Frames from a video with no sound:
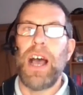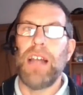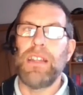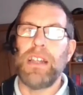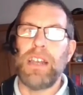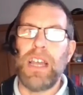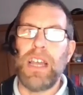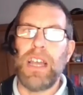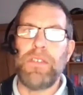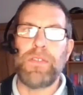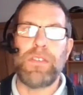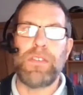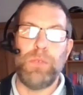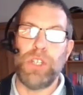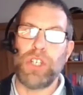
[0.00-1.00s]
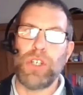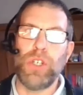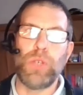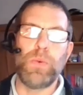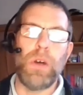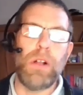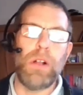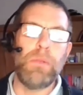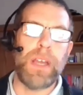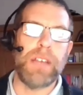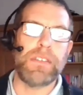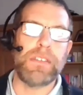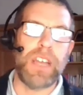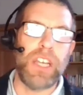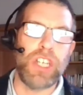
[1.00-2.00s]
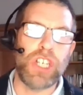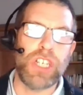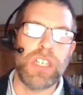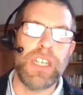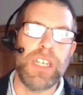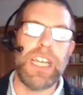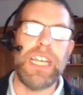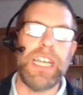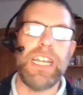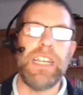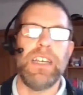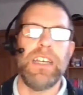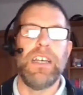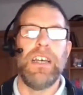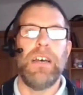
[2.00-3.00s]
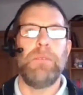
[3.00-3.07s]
and the left, which could well be a station in